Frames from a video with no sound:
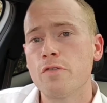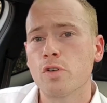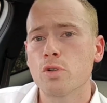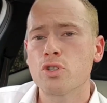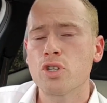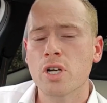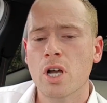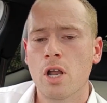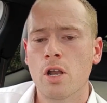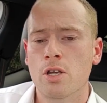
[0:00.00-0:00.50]

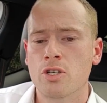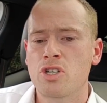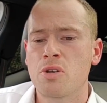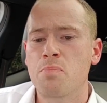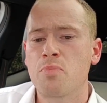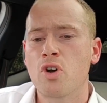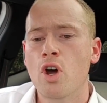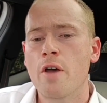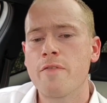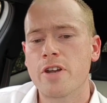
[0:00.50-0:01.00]
also got lots
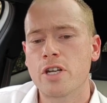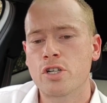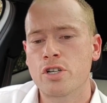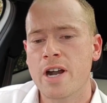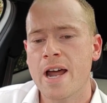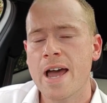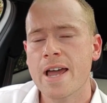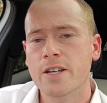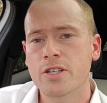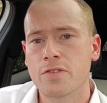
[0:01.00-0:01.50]
of private
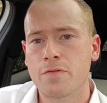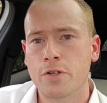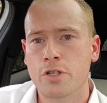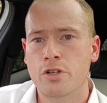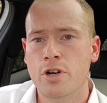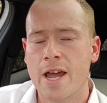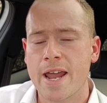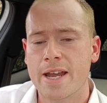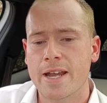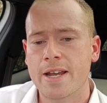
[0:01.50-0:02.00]
tracks for
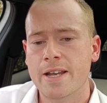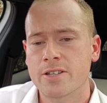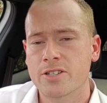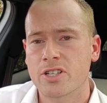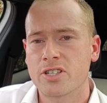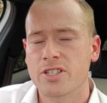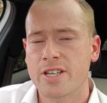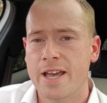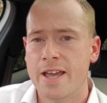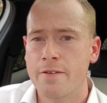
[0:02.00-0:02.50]
training, as
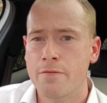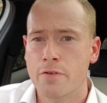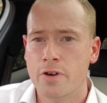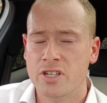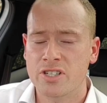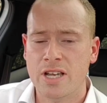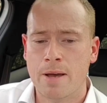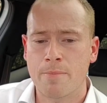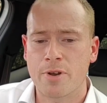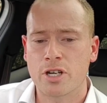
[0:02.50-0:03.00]
I say, for
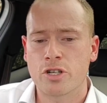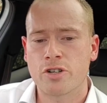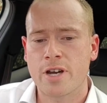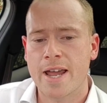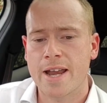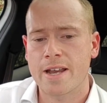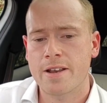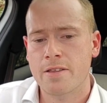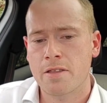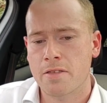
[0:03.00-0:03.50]
examiner
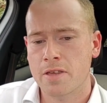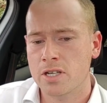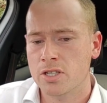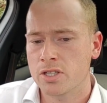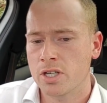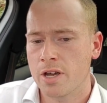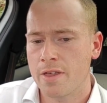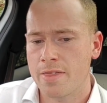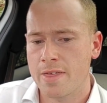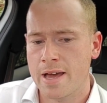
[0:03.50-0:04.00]
training and things
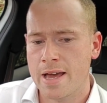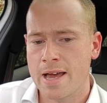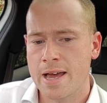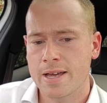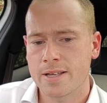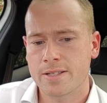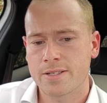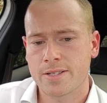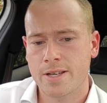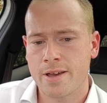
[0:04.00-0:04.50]
like
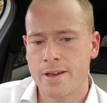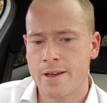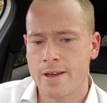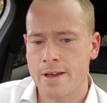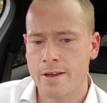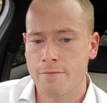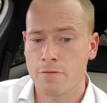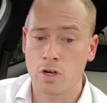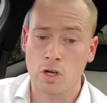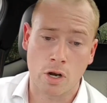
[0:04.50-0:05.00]
that,
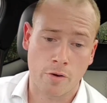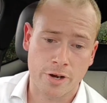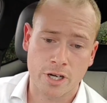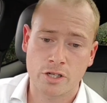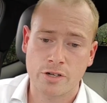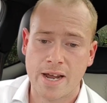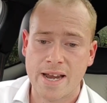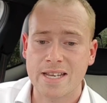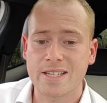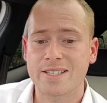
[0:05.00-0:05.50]
for lorry
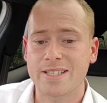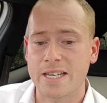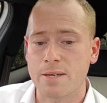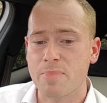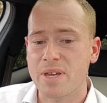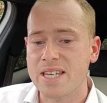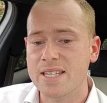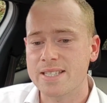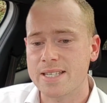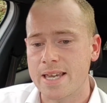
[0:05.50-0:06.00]
training,
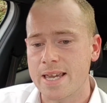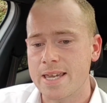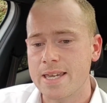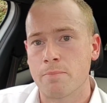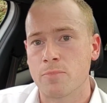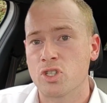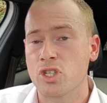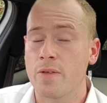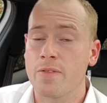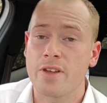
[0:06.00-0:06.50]

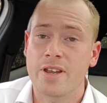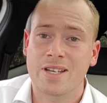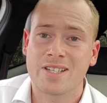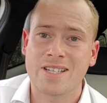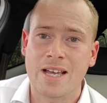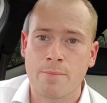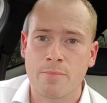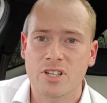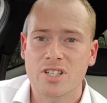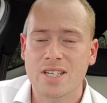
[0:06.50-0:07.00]
CBT, so that
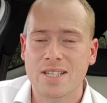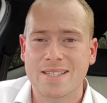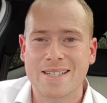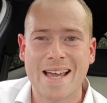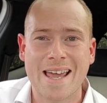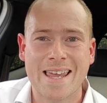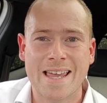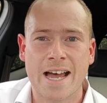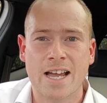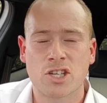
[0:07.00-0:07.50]
examiners can
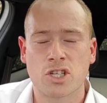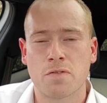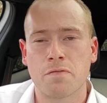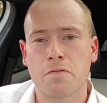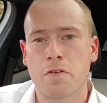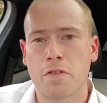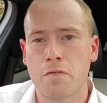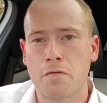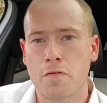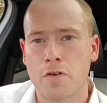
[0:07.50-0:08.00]
take action
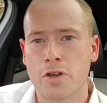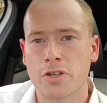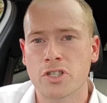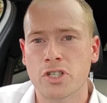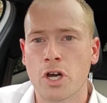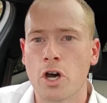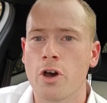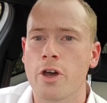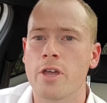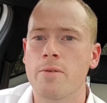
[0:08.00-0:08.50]
for the first
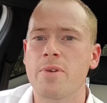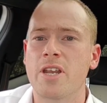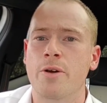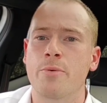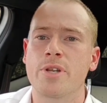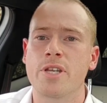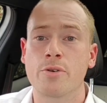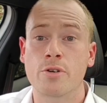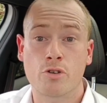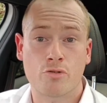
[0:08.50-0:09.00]
time, you know,
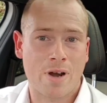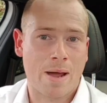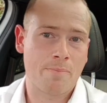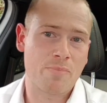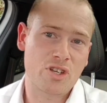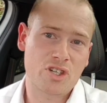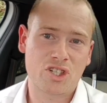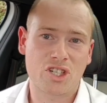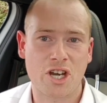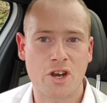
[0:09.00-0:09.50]
when you'd grab
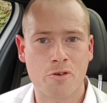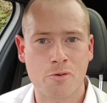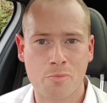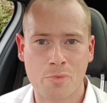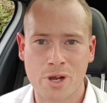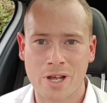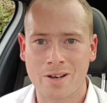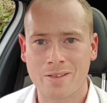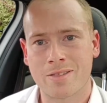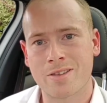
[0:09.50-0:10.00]
the steering
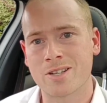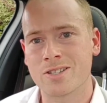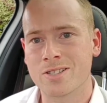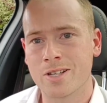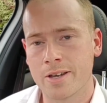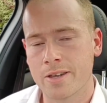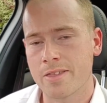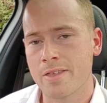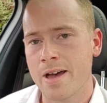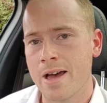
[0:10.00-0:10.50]
wheel and things
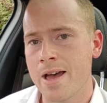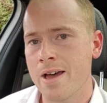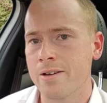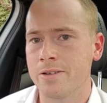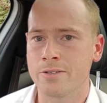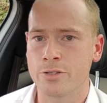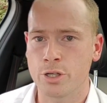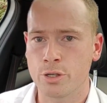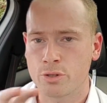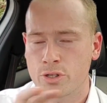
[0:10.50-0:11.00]
like that
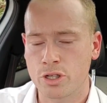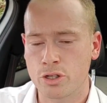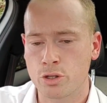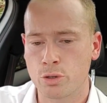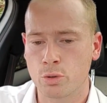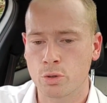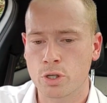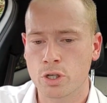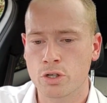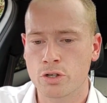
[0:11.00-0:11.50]
and use the
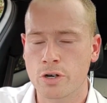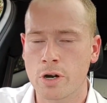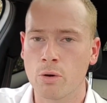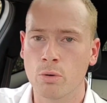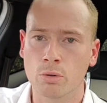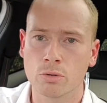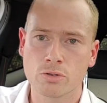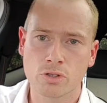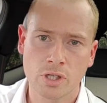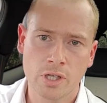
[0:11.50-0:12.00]
dual
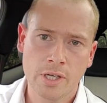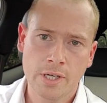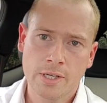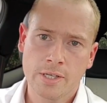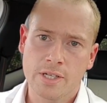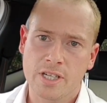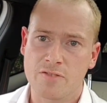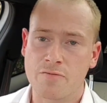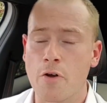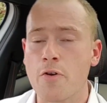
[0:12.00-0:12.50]
controls.
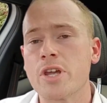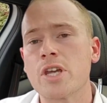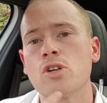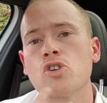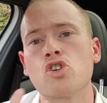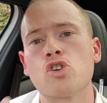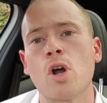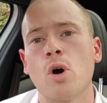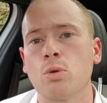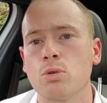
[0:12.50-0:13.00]
It's a very
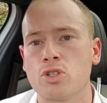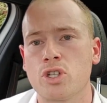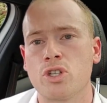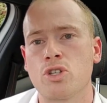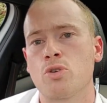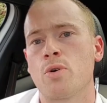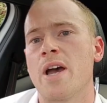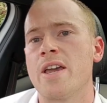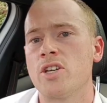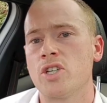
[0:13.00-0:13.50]
controlled
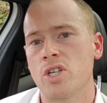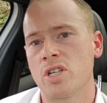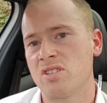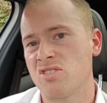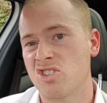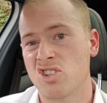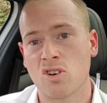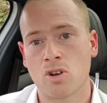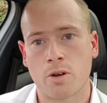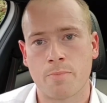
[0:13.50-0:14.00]
situation.
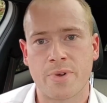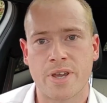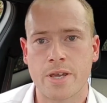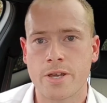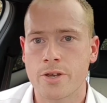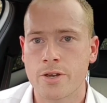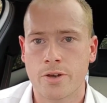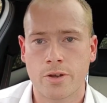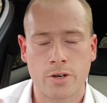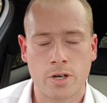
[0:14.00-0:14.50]
There's not going to
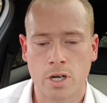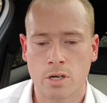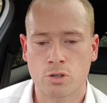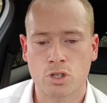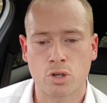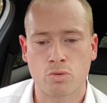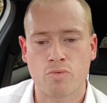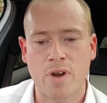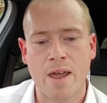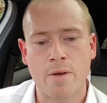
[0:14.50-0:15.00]
be, you know,
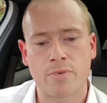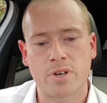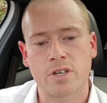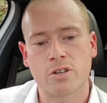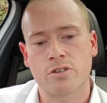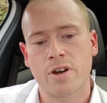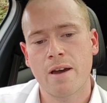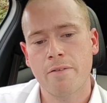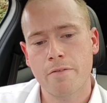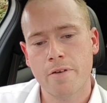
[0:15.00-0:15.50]
surrounding
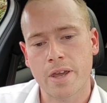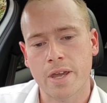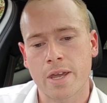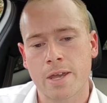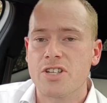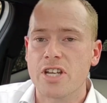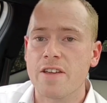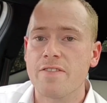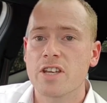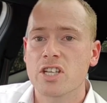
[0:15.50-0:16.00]
traffic.
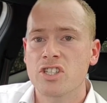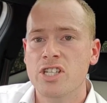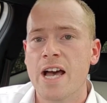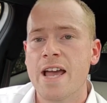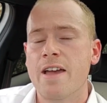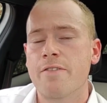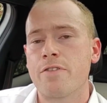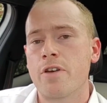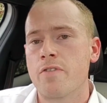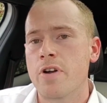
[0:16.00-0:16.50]

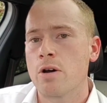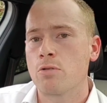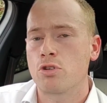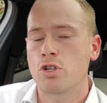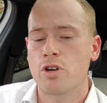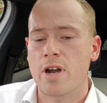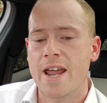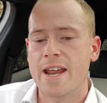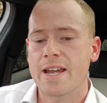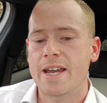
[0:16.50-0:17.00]
DVSA have their own
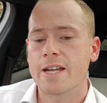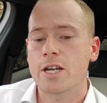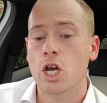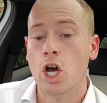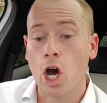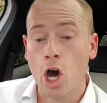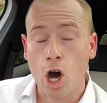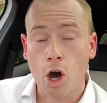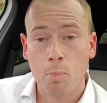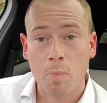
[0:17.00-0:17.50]
training
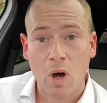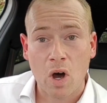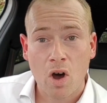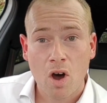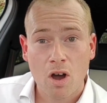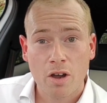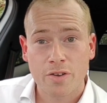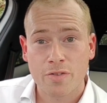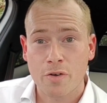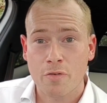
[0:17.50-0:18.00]
car
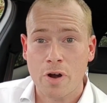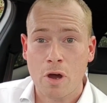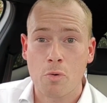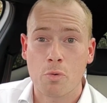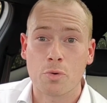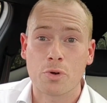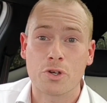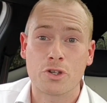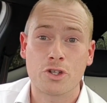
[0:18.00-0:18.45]
park, their own